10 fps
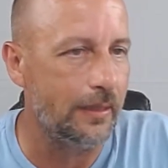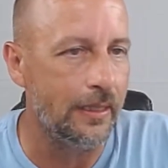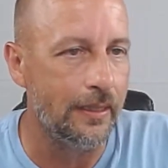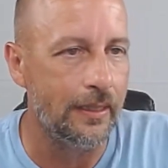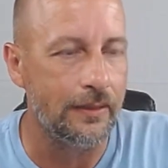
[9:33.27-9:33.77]

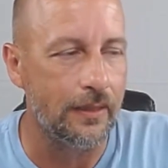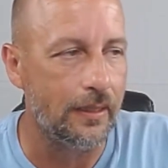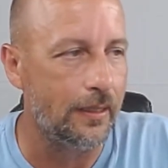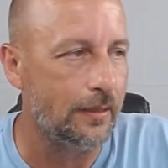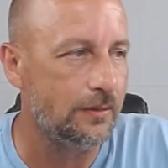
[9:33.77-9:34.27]
And
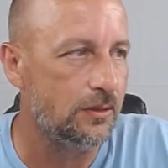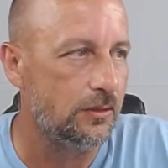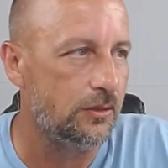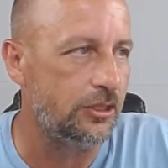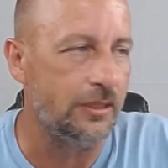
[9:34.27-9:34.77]

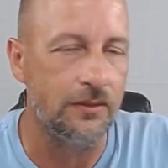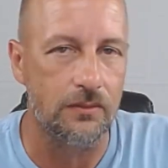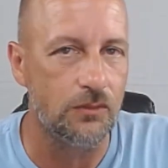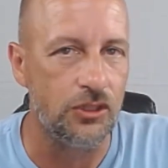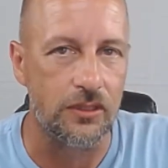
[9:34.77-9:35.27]
she's
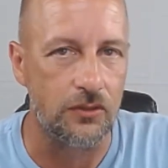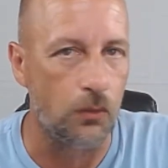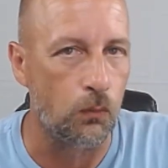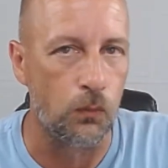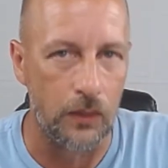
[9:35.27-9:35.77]
just
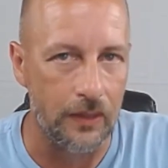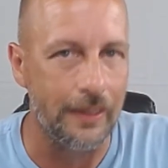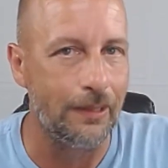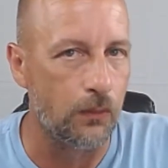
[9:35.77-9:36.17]
a really,